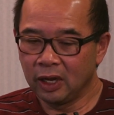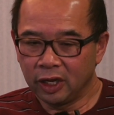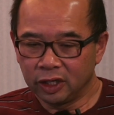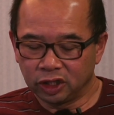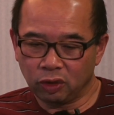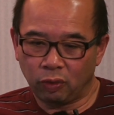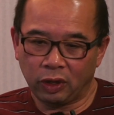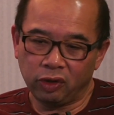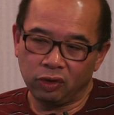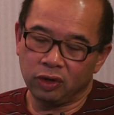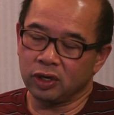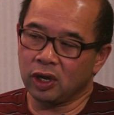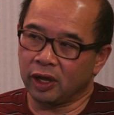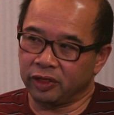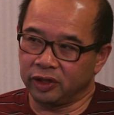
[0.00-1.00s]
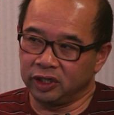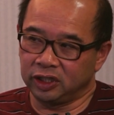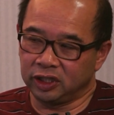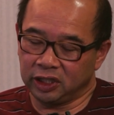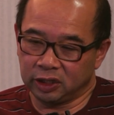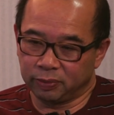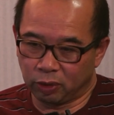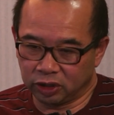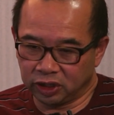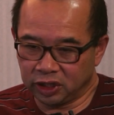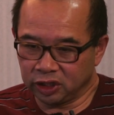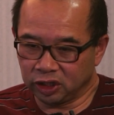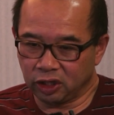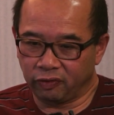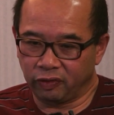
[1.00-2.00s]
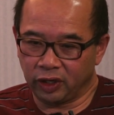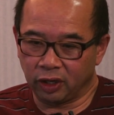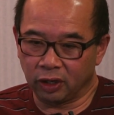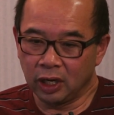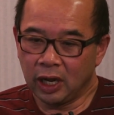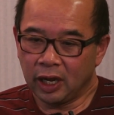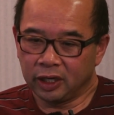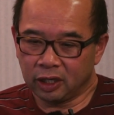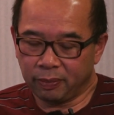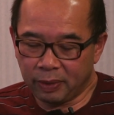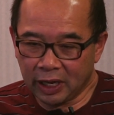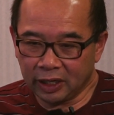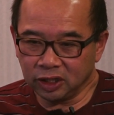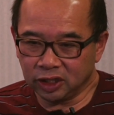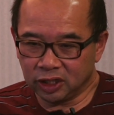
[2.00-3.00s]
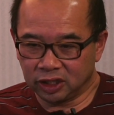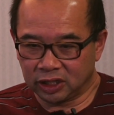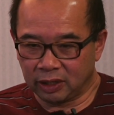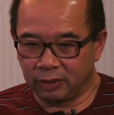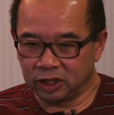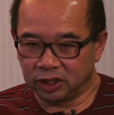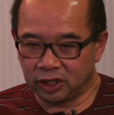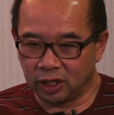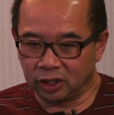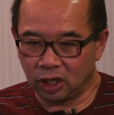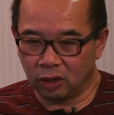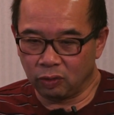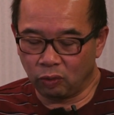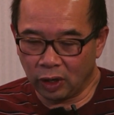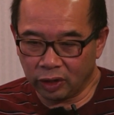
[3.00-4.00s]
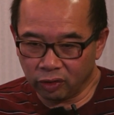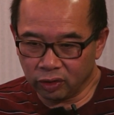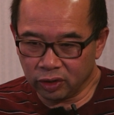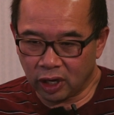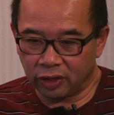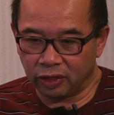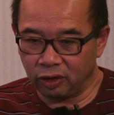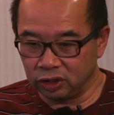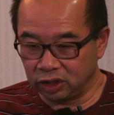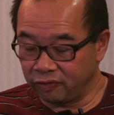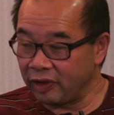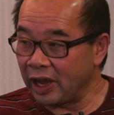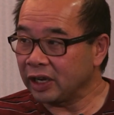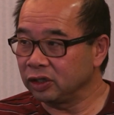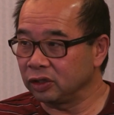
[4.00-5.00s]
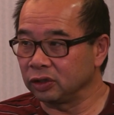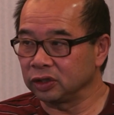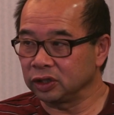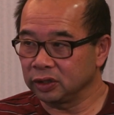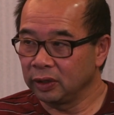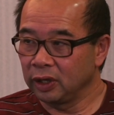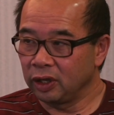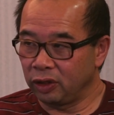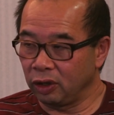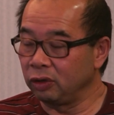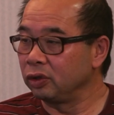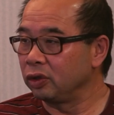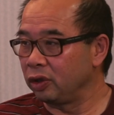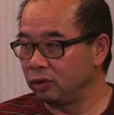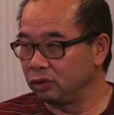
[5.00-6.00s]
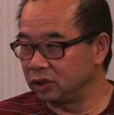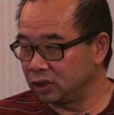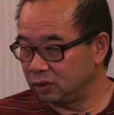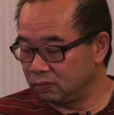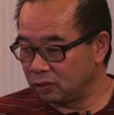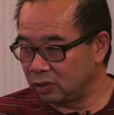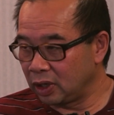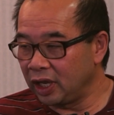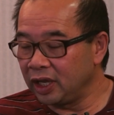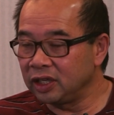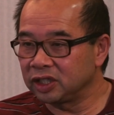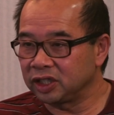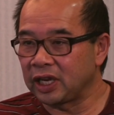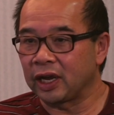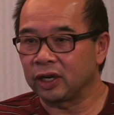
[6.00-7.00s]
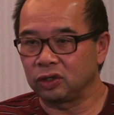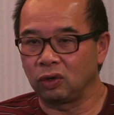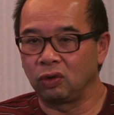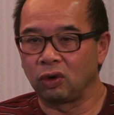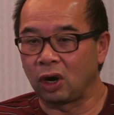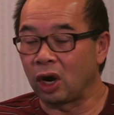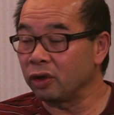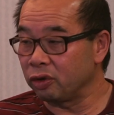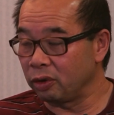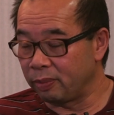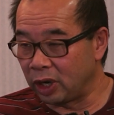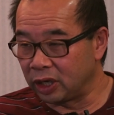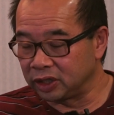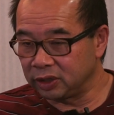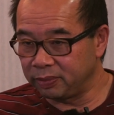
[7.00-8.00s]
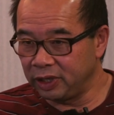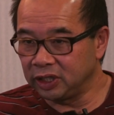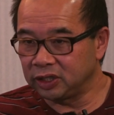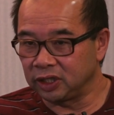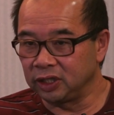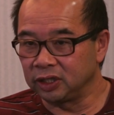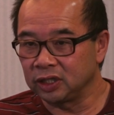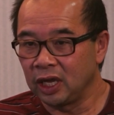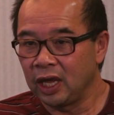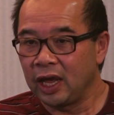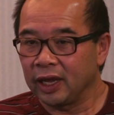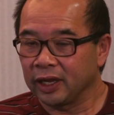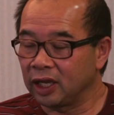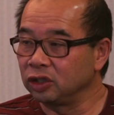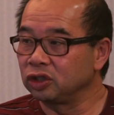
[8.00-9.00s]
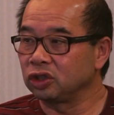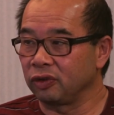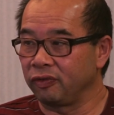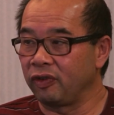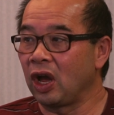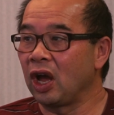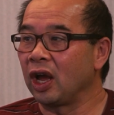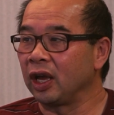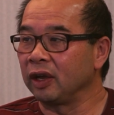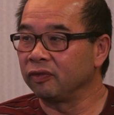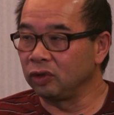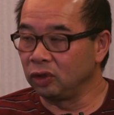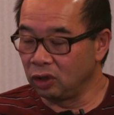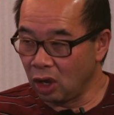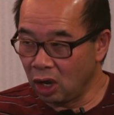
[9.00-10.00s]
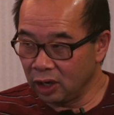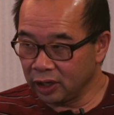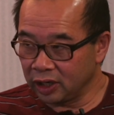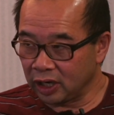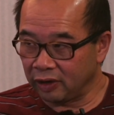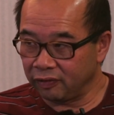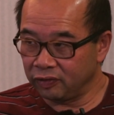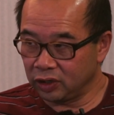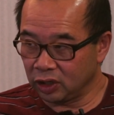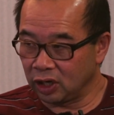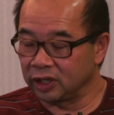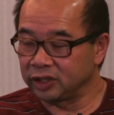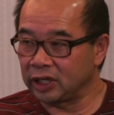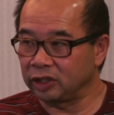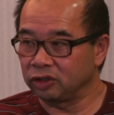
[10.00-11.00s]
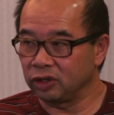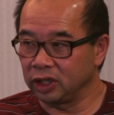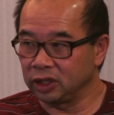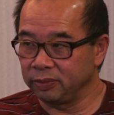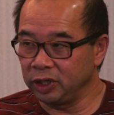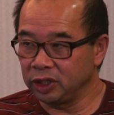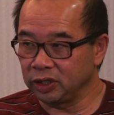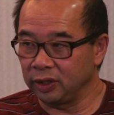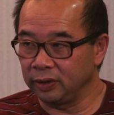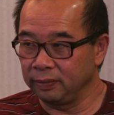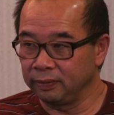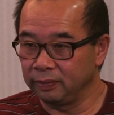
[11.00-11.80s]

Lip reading: So whether or not the disease persists over here depends to some extent on whether or not those vectors, those insect or arthropod species, can survive long enough to cause that transmission.